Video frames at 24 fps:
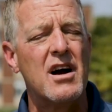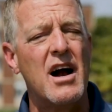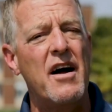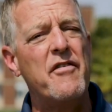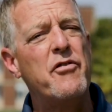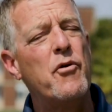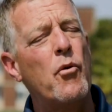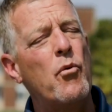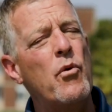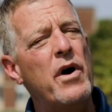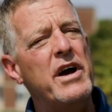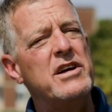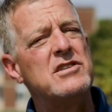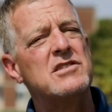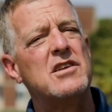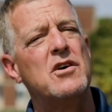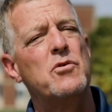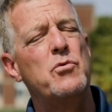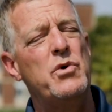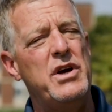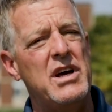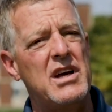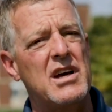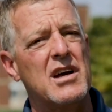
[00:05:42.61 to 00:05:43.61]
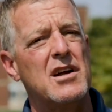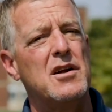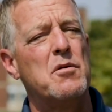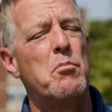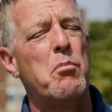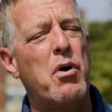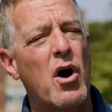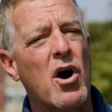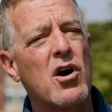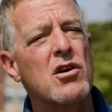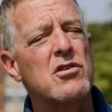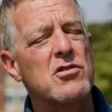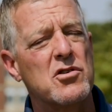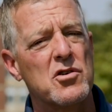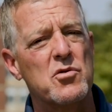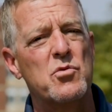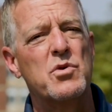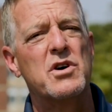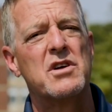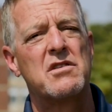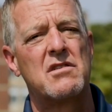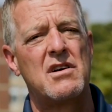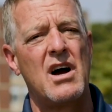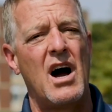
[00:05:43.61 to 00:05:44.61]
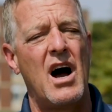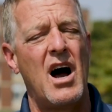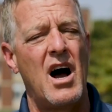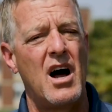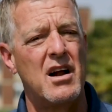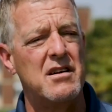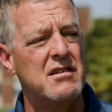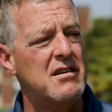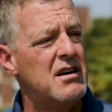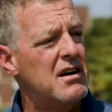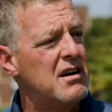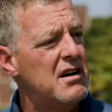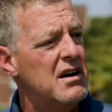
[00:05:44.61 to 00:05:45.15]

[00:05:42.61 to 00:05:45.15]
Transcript: and the ways that we can partner with God